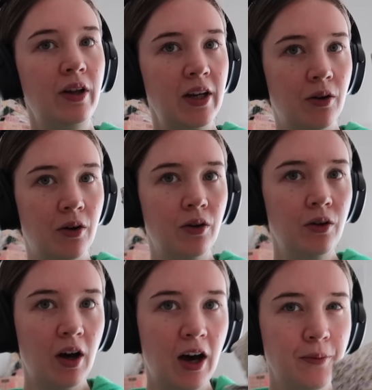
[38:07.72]
in
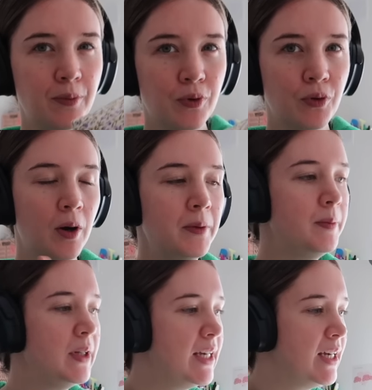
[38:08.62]
all, I'd
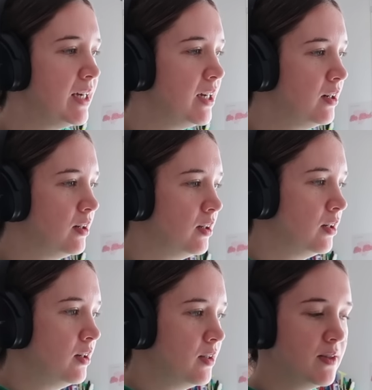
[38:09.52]
probably
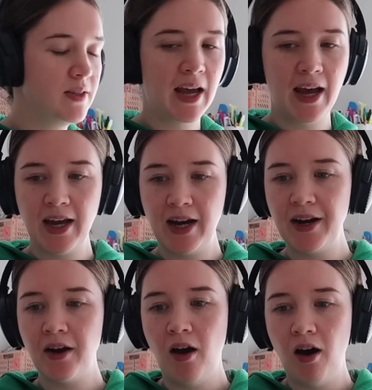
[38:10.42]

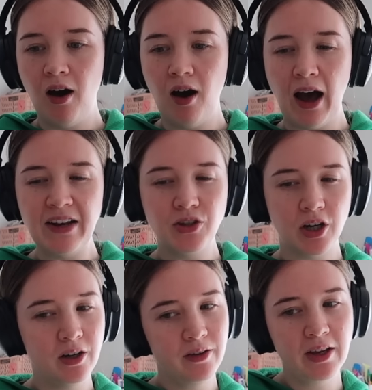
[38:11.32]
say I
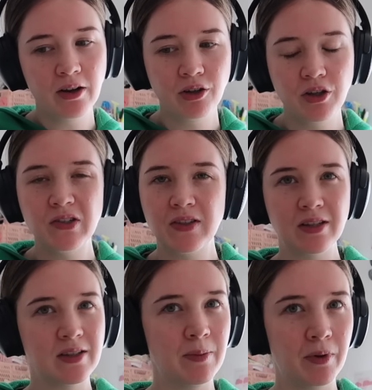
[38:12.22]
don't think I'm going to use the
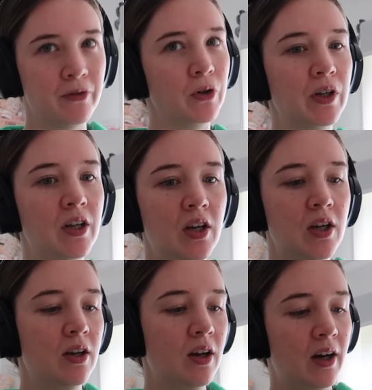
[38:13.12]
zipper foot.
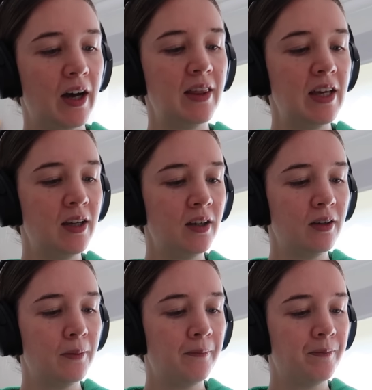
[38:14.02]
I
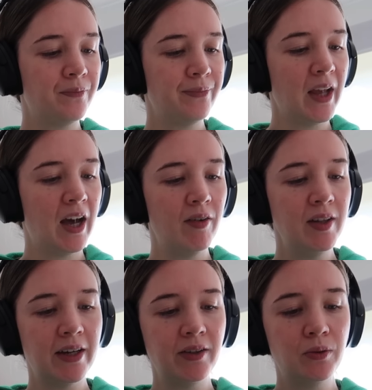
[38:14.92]
think having
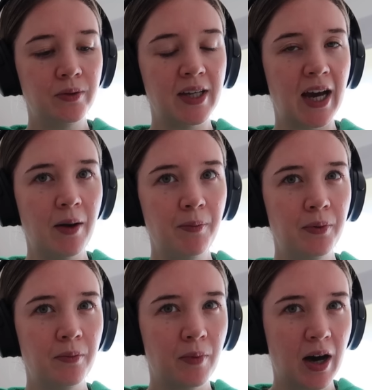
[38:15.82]
that little gap
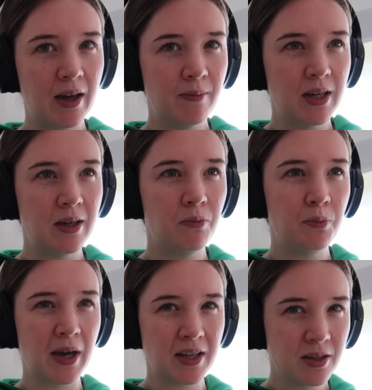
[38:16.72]
might be
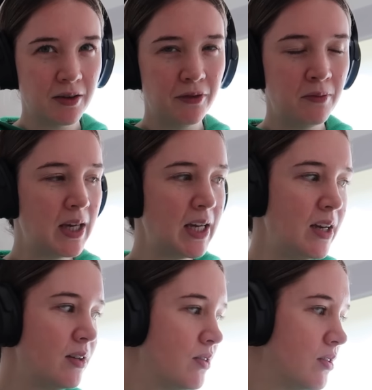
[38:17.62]
better for
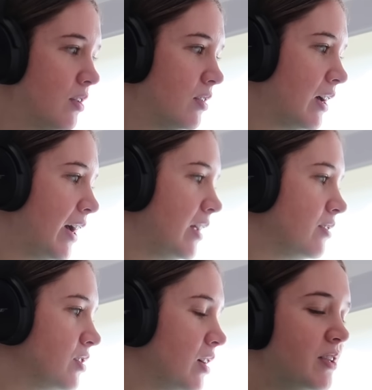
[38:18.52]
me.
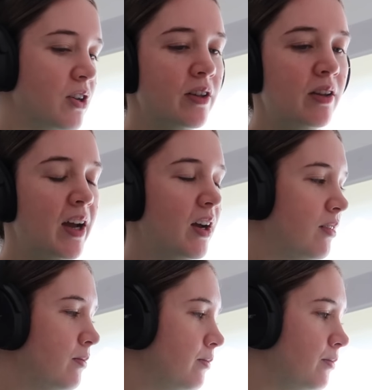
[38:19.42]
And it's only like
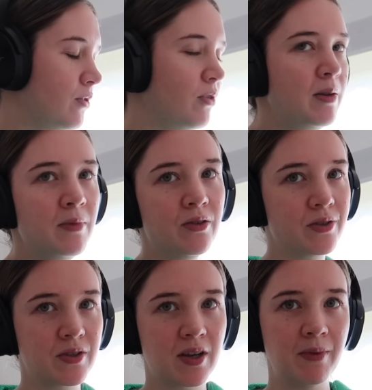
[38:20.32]
3 mils
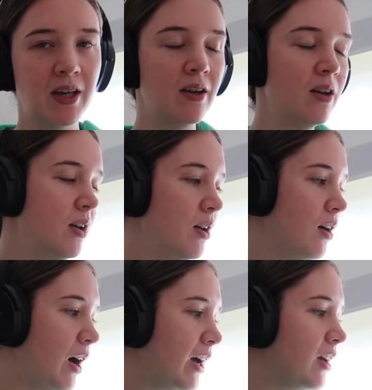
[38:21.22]
or something.
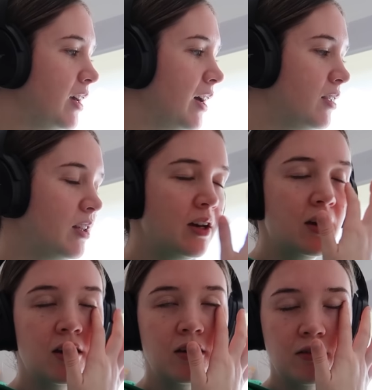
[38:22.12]
I can get
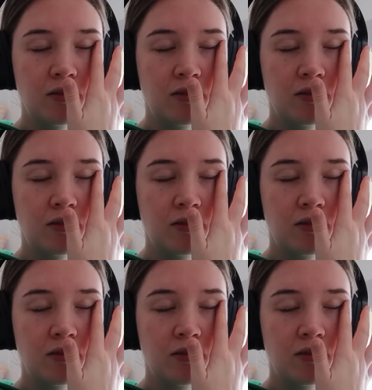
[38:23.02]
the